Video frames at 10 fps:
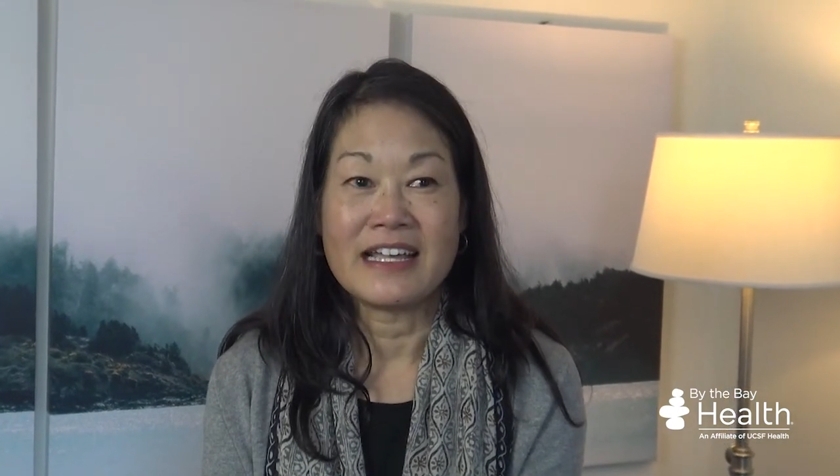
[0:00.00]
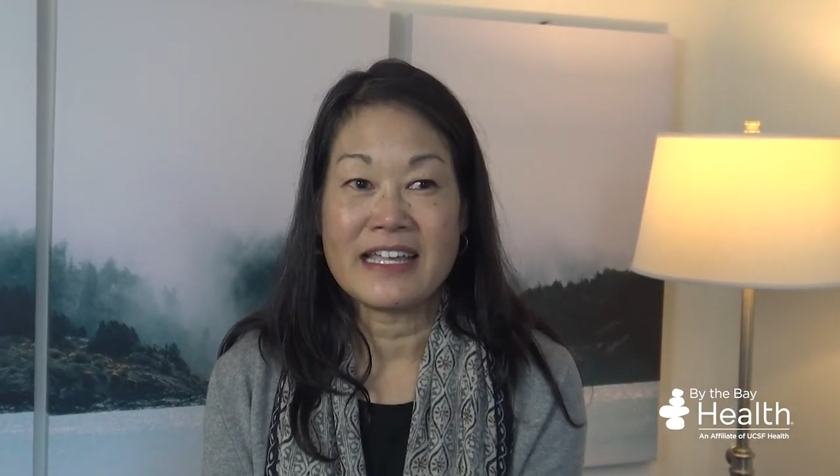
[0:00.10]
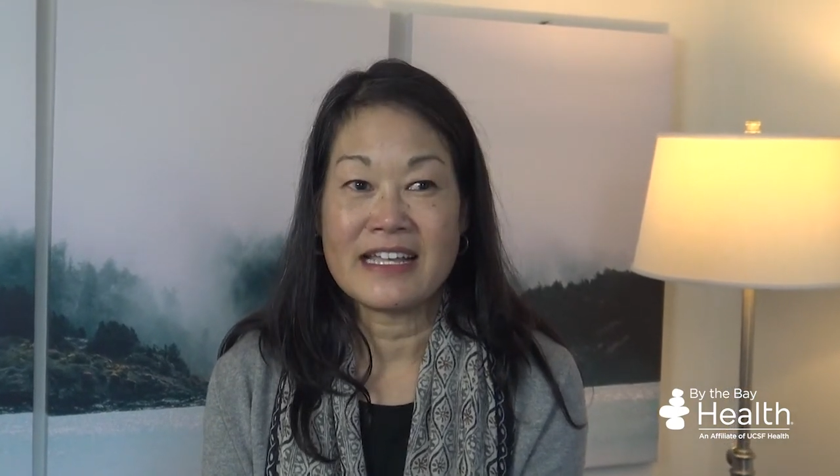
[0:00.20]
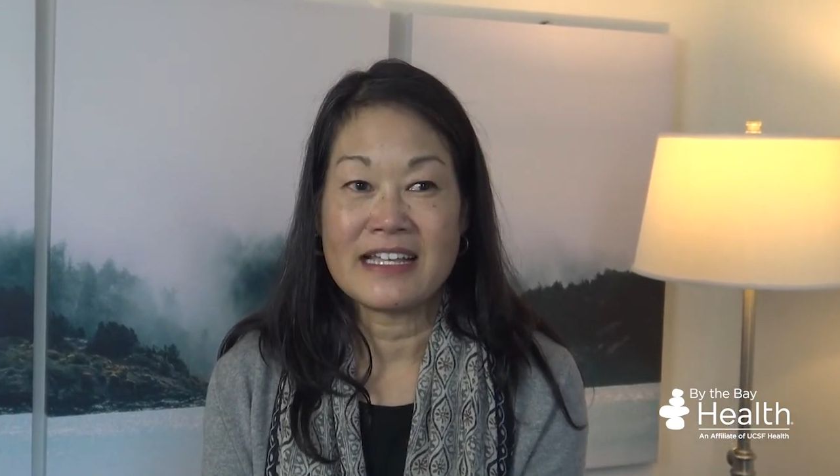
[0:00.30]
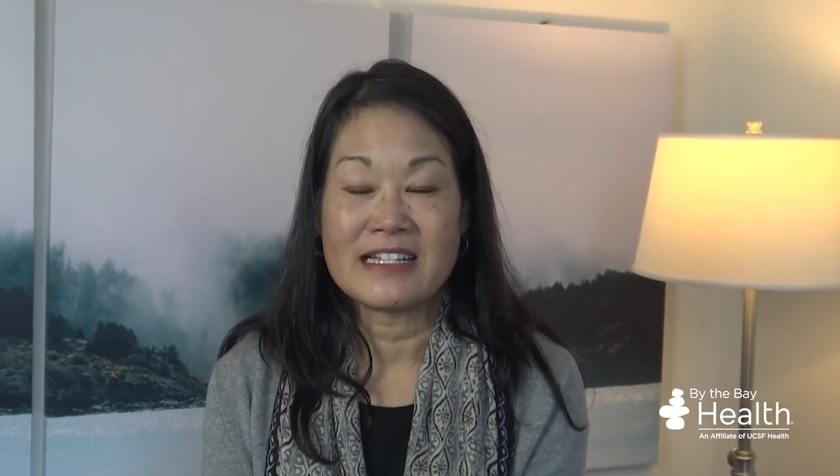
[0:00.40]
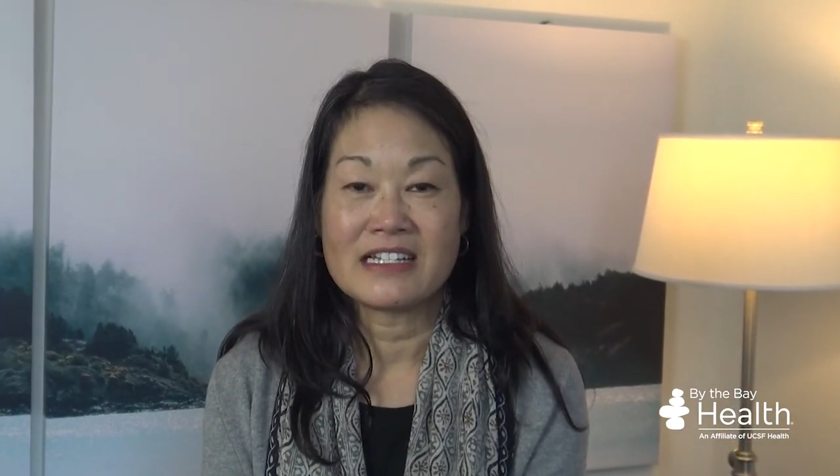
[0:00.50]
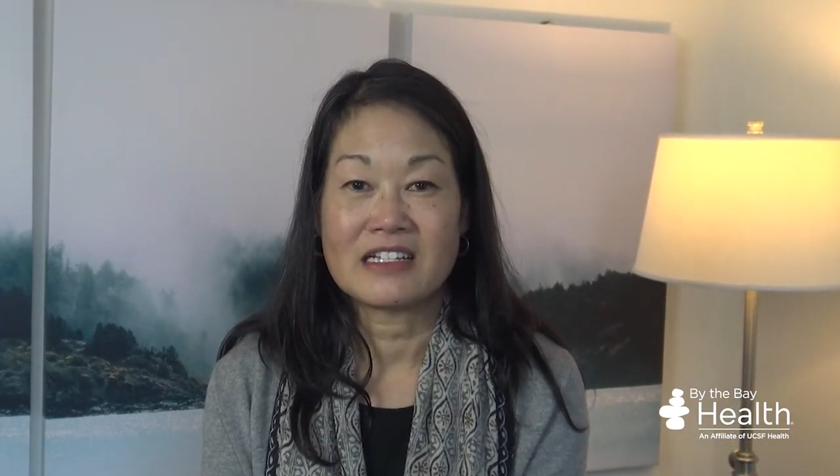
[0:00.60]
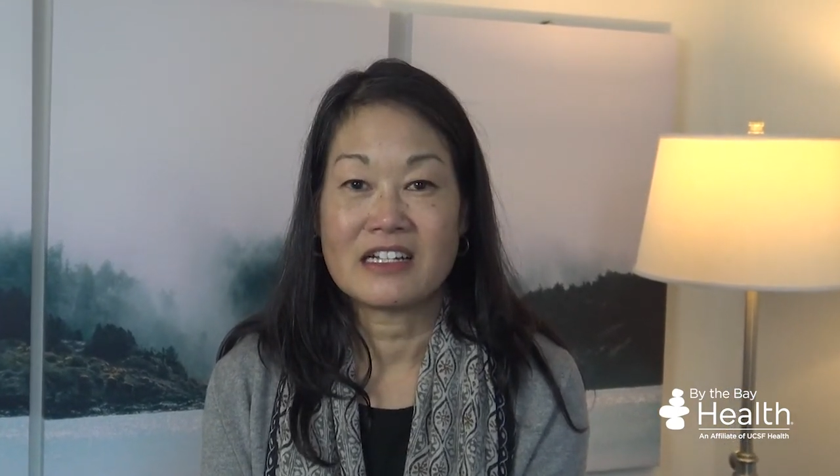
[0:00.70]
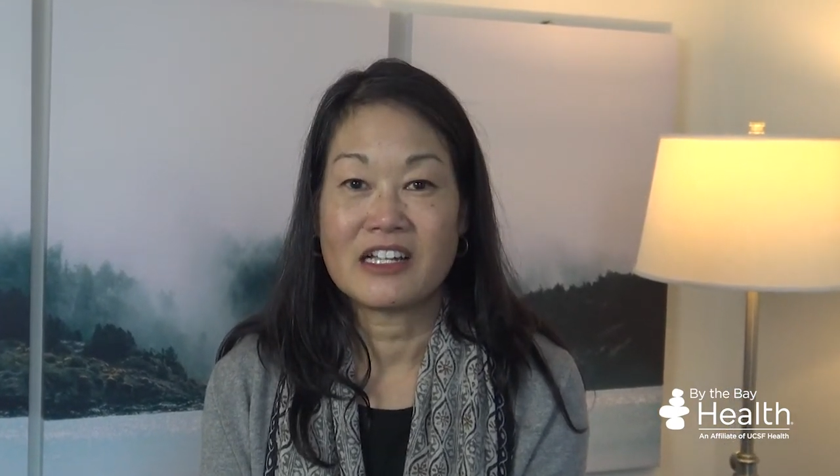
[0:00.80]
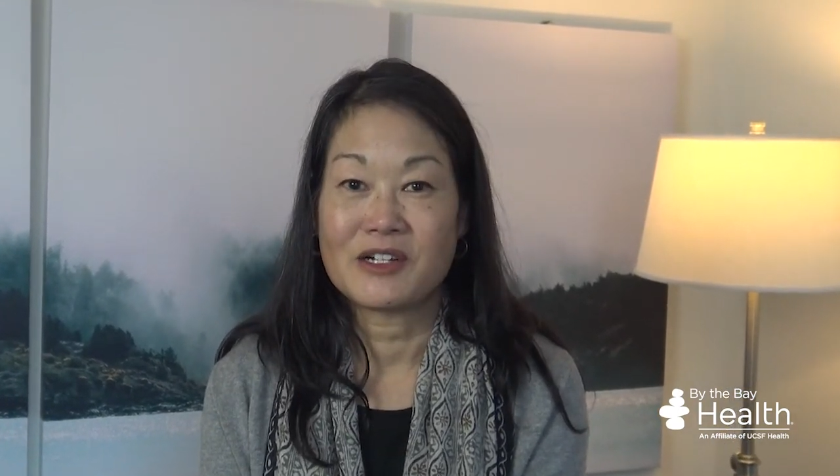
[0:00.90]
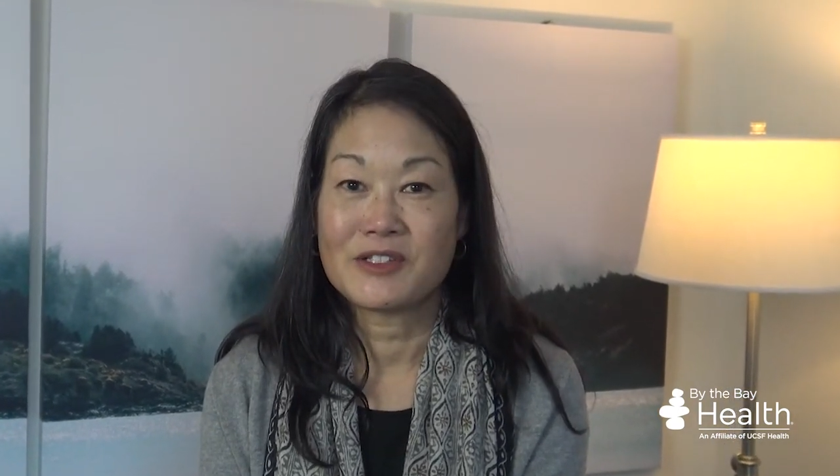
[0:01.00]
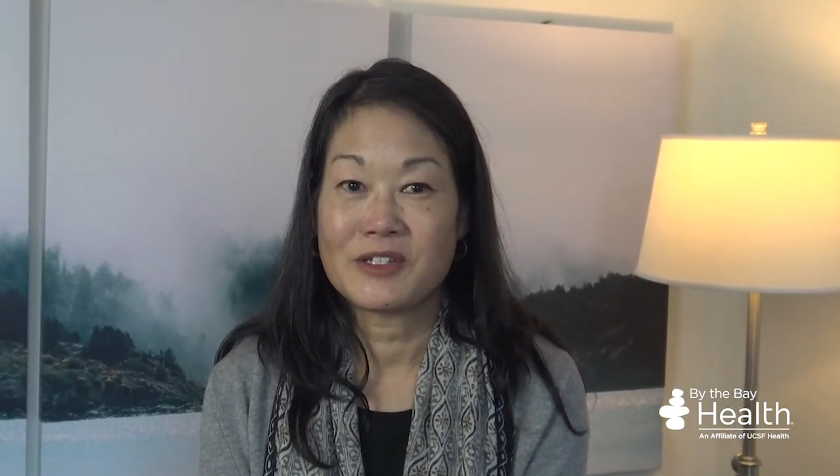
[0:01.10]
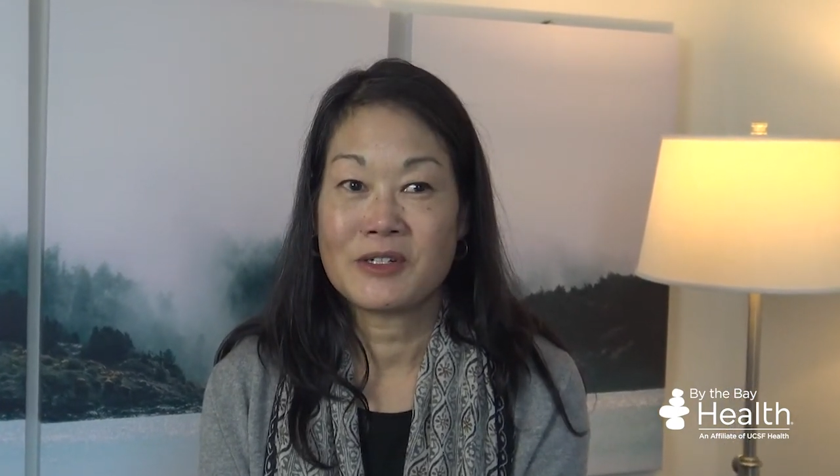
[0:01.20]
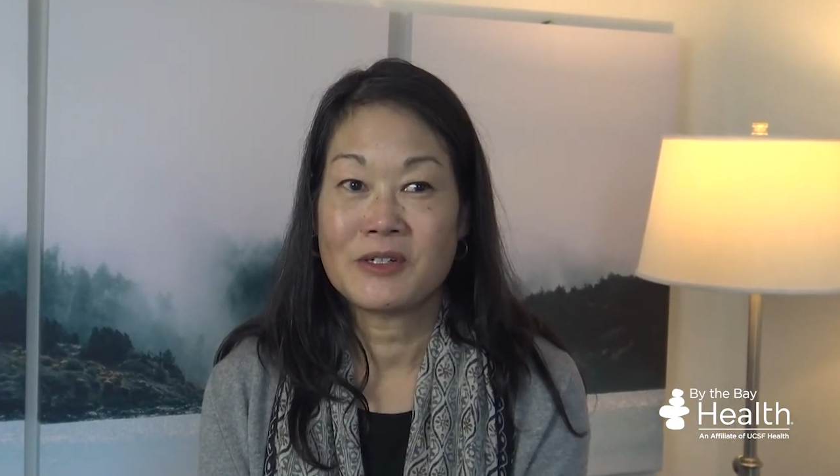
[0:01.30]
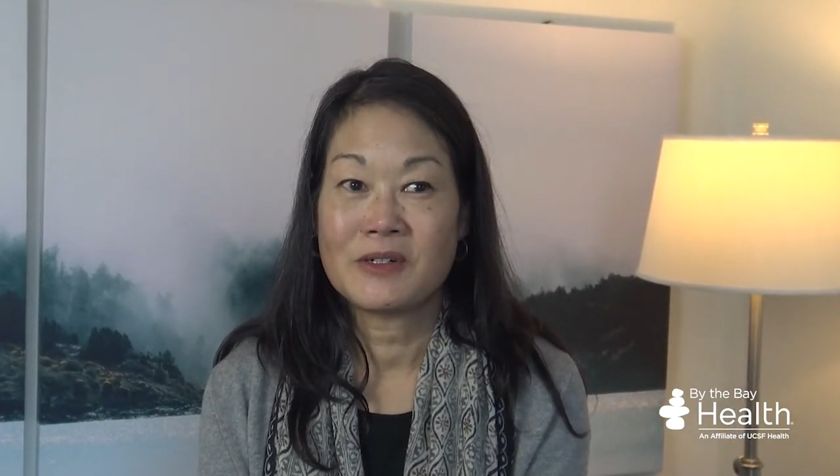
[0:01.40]
And I
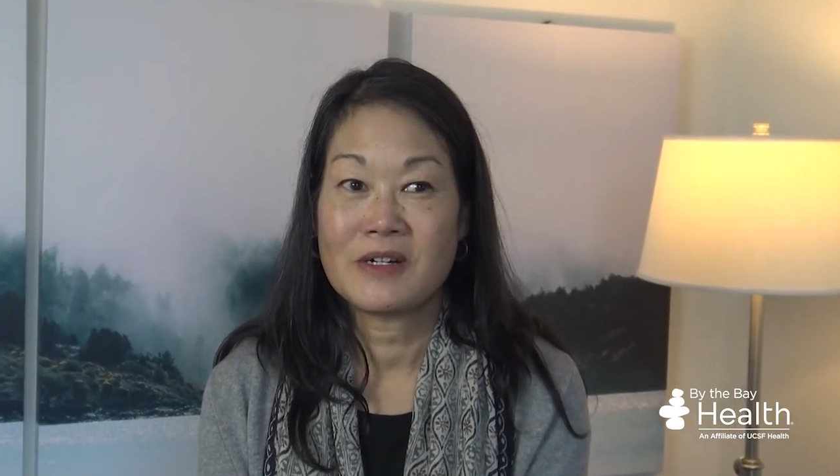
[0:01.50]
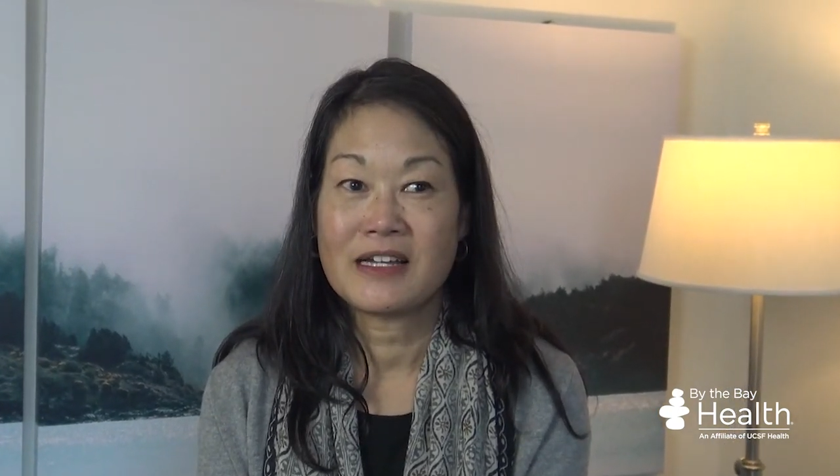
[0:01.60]
also